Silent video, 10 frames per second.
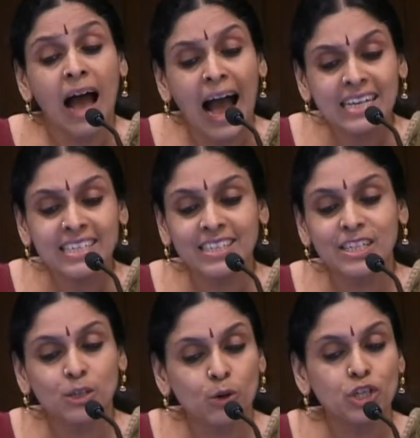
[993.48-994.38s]
As
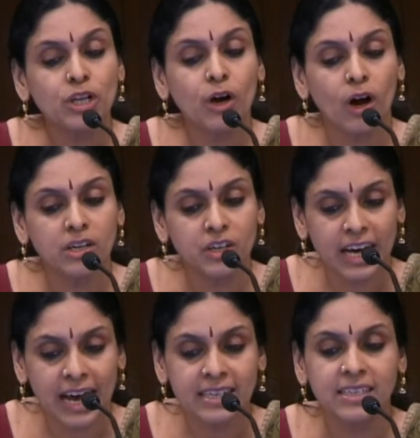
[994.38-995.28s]
the social
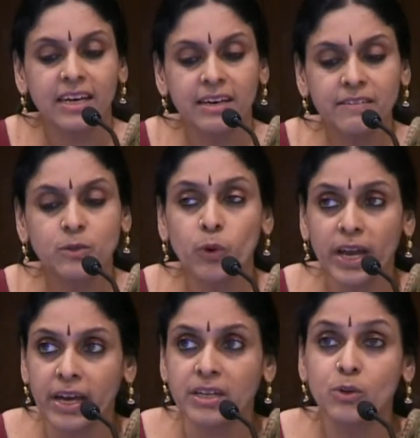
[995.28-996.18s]
contract gives
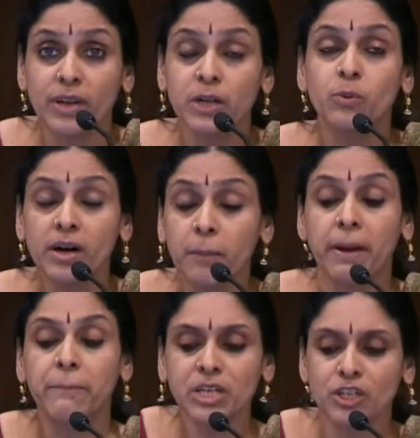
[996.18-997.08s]
way to network
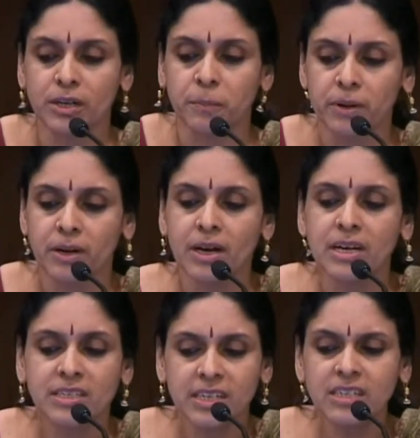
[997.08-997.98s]
membership,
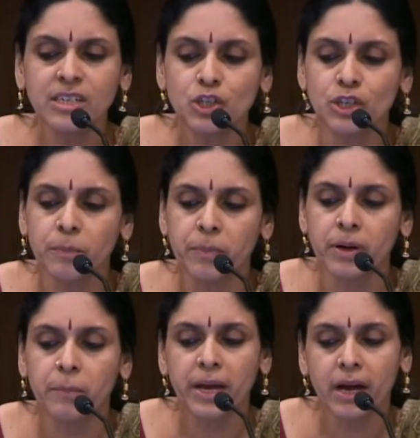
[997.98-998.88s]
citizenship
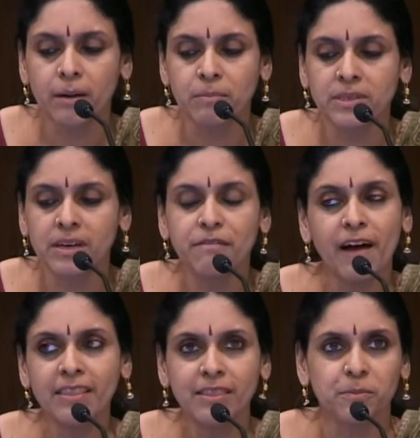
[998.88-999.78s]
becomes a
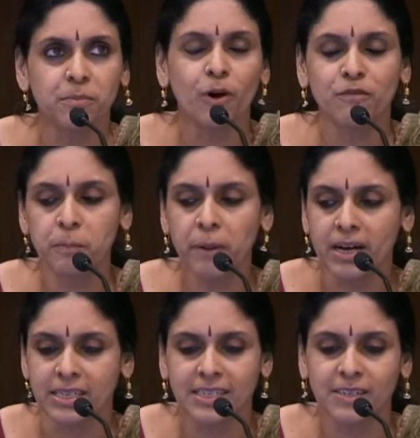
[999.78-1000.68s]
phantom of the
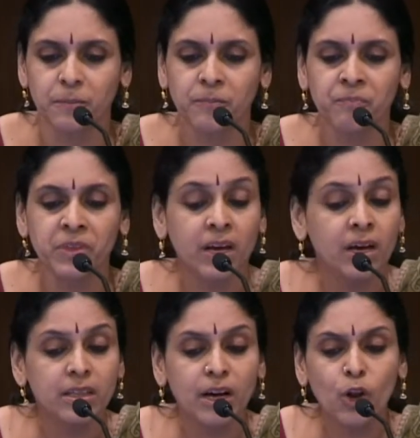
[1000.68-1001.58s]
past.
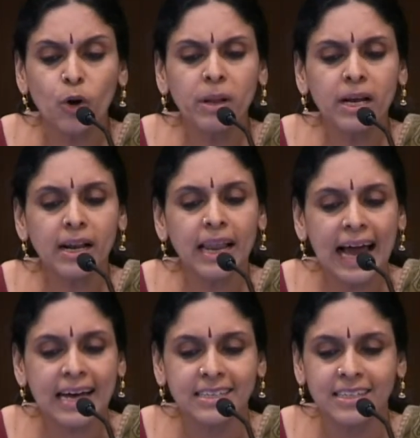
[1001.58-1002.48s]
The global
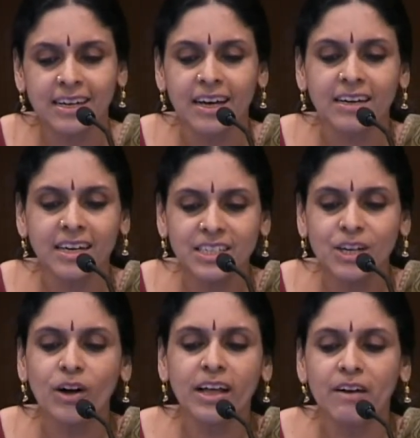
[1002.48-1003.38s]
class does
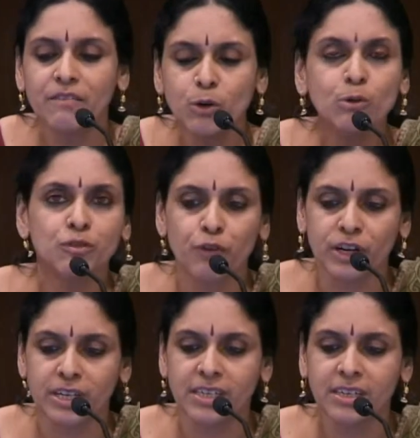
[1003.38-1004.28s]
not have use for
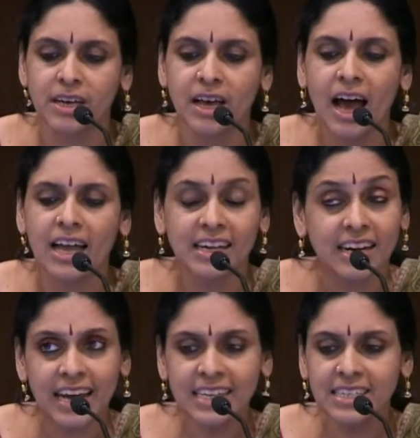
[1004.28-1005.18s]
it, and
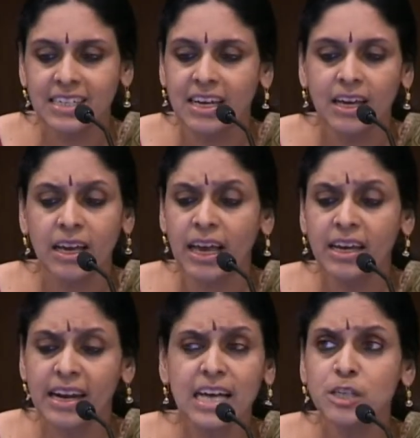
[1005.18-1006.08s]
the rest
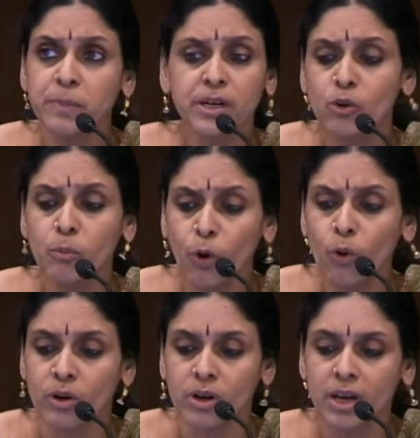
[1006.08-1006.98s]
can grasp it no
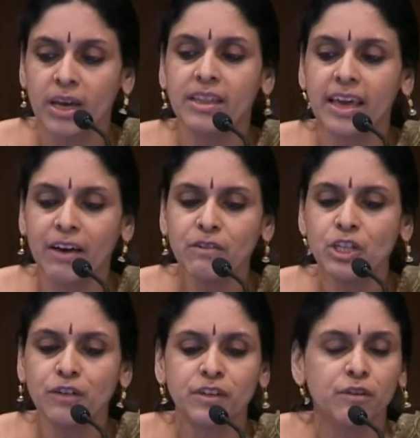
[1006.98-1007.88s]
more in the ever
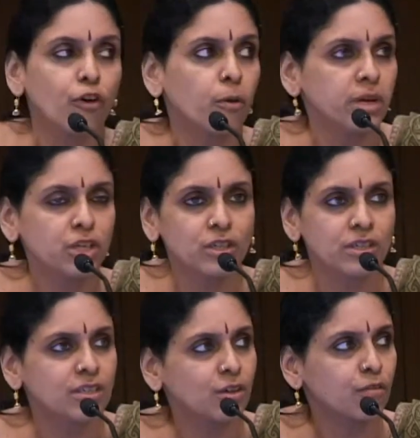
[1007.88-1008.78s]
shifting
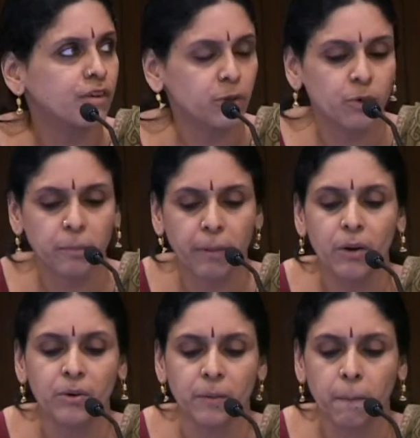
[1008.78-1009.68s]
formations of network
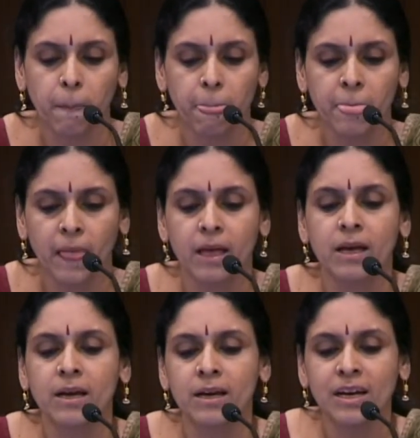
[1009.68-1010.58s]
power.
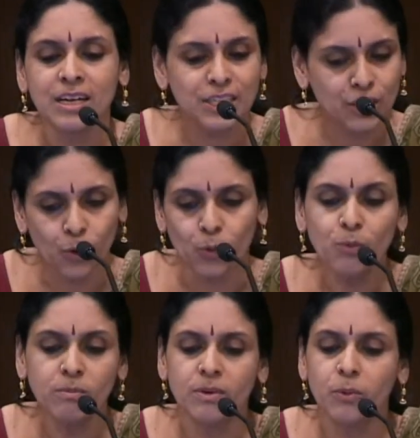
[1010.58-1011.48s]

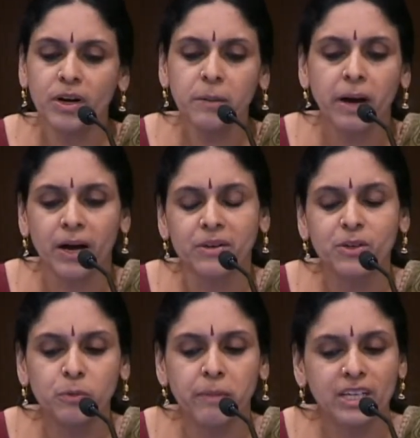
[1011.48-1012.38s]
So, what about
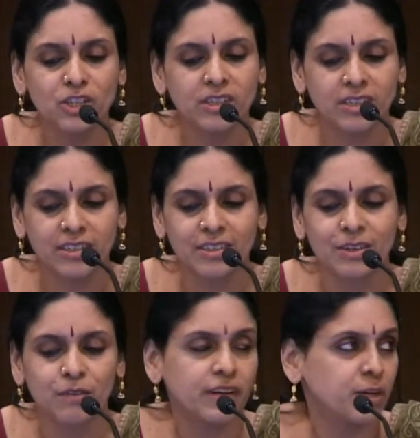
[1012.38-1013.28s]
new
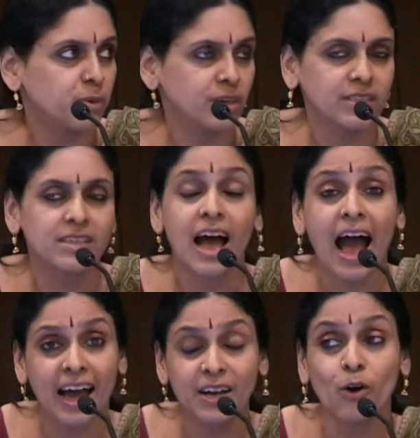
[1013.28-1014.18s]
imaginaries of networks
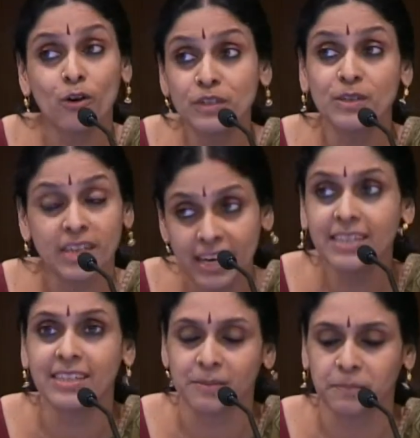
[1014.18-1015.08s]
and of
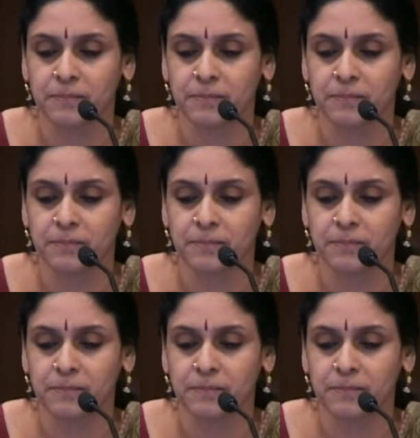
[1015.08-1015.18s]
society?